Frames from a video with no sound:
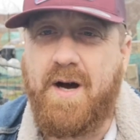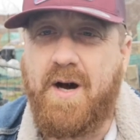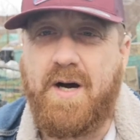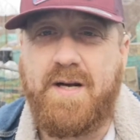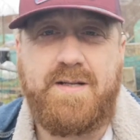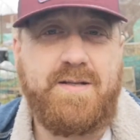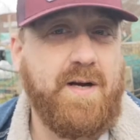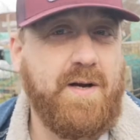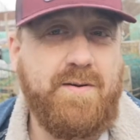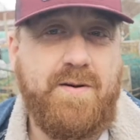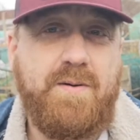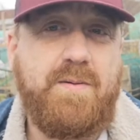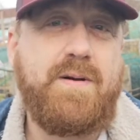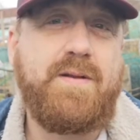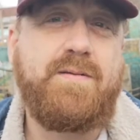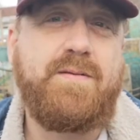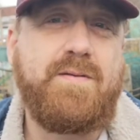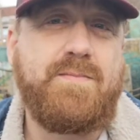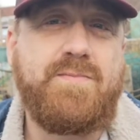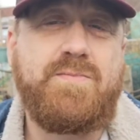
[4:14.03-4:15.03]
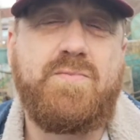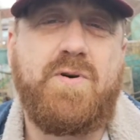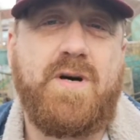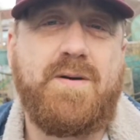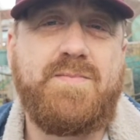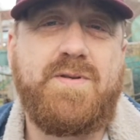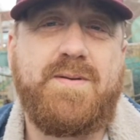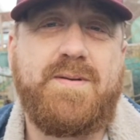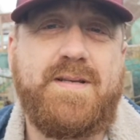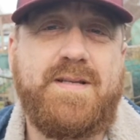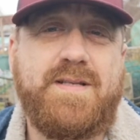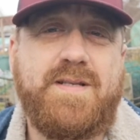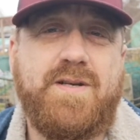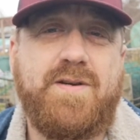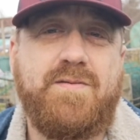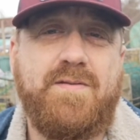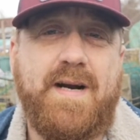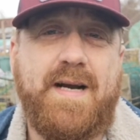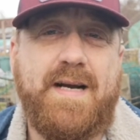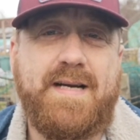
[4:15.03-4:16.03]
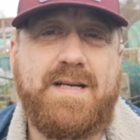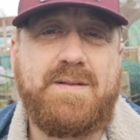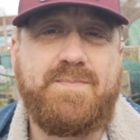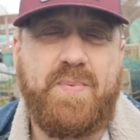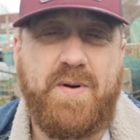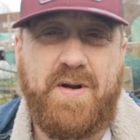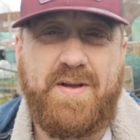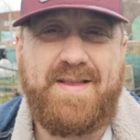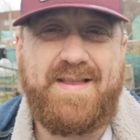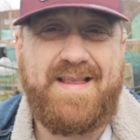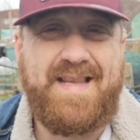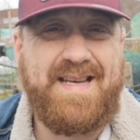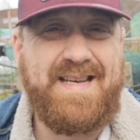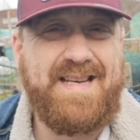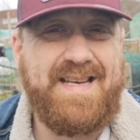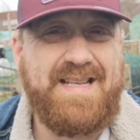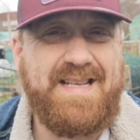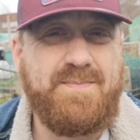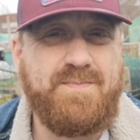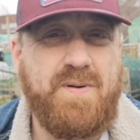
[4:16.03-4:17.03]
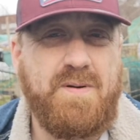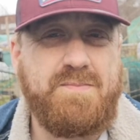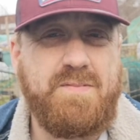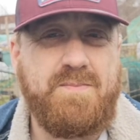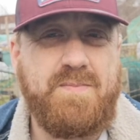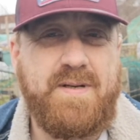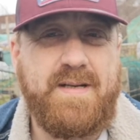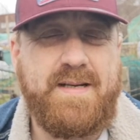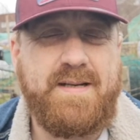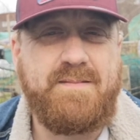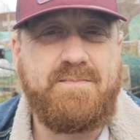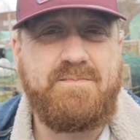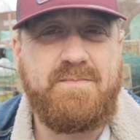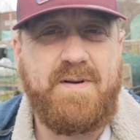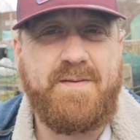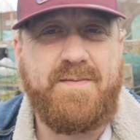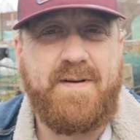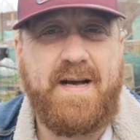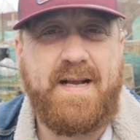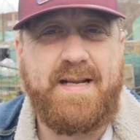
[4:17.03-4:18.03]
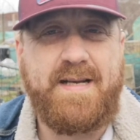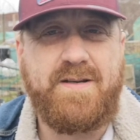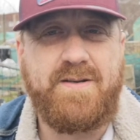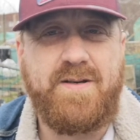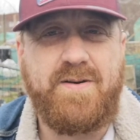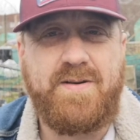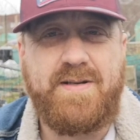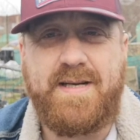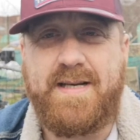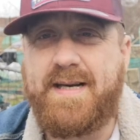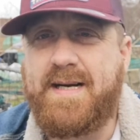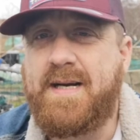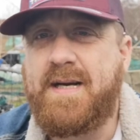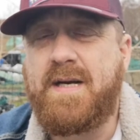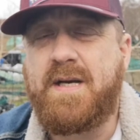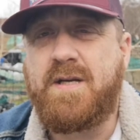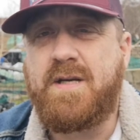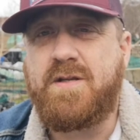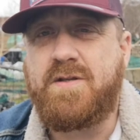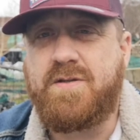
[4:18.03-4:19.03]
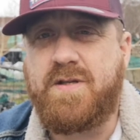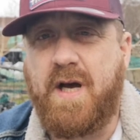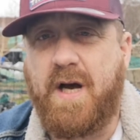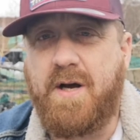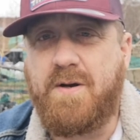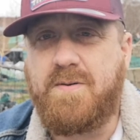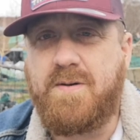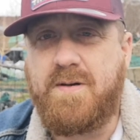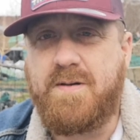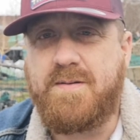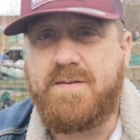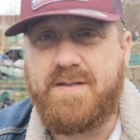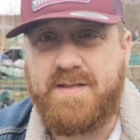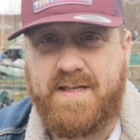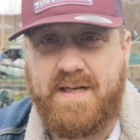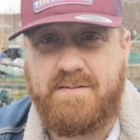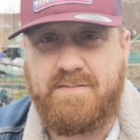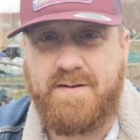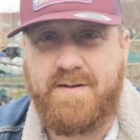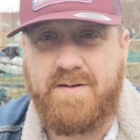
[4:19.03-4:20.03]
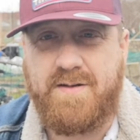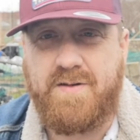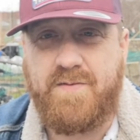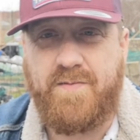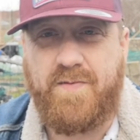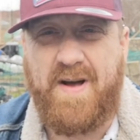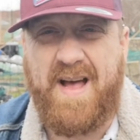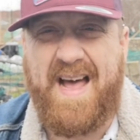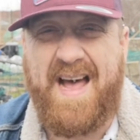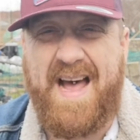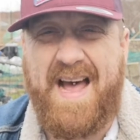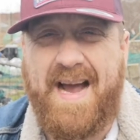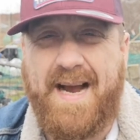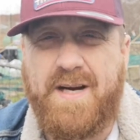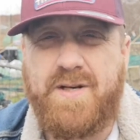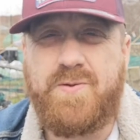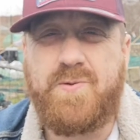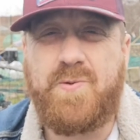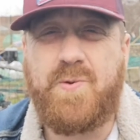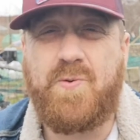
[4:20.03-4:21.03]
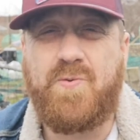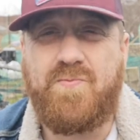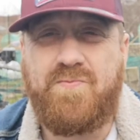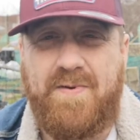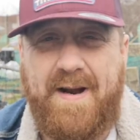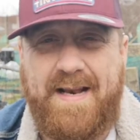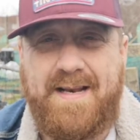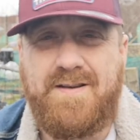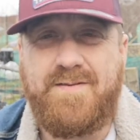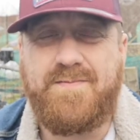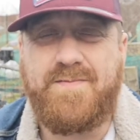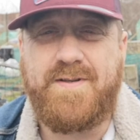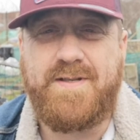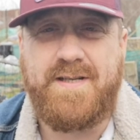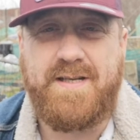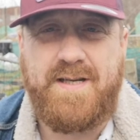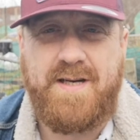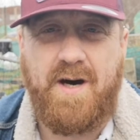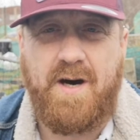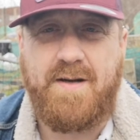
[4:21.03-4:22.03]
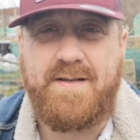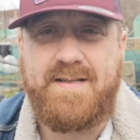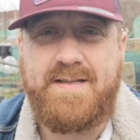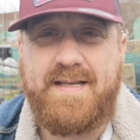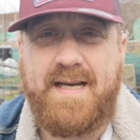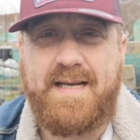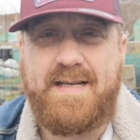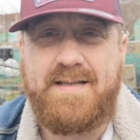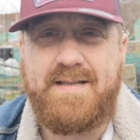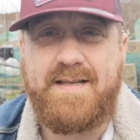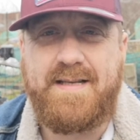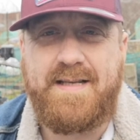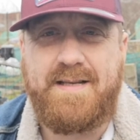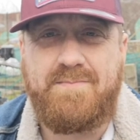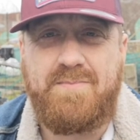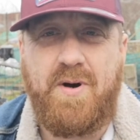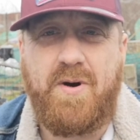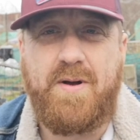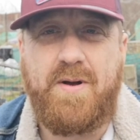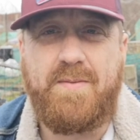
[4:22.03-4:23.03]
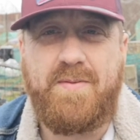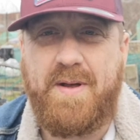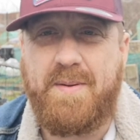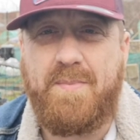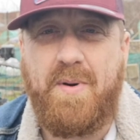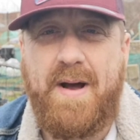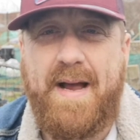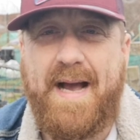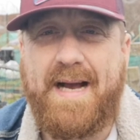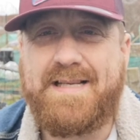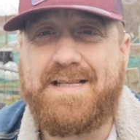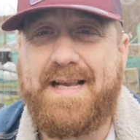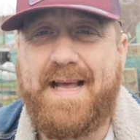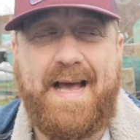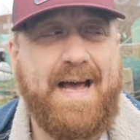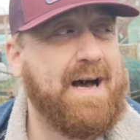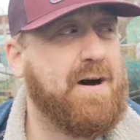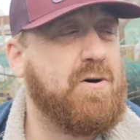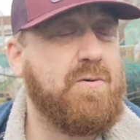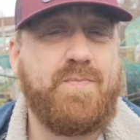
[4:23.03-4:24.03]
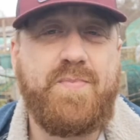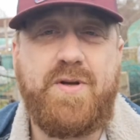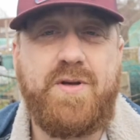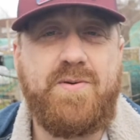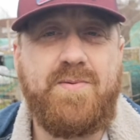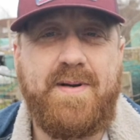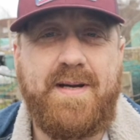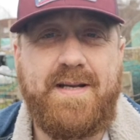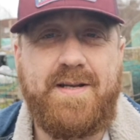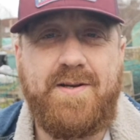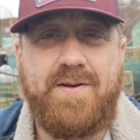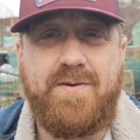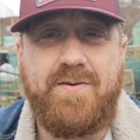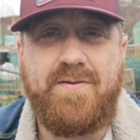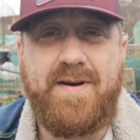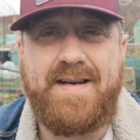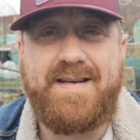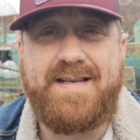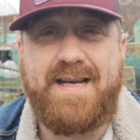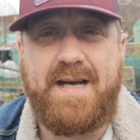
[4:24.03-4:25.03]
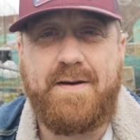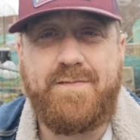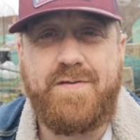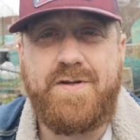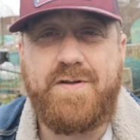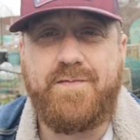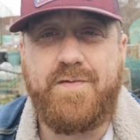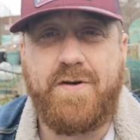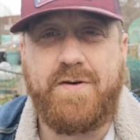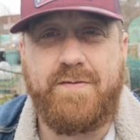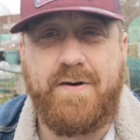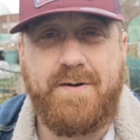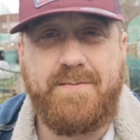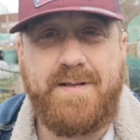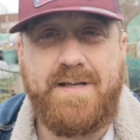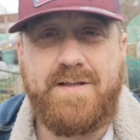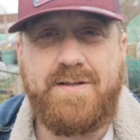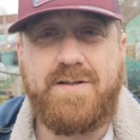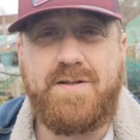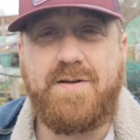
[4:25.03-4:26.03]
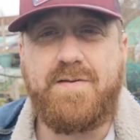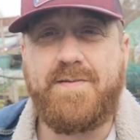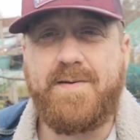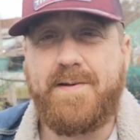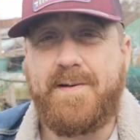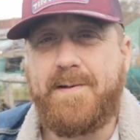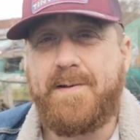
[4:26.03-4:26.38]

I don't know whether what I'm doing is correct, but I think it's probably a fairly good idea. So stick with us for actual relevant content that might actually help you in your endeavours for growing stuff.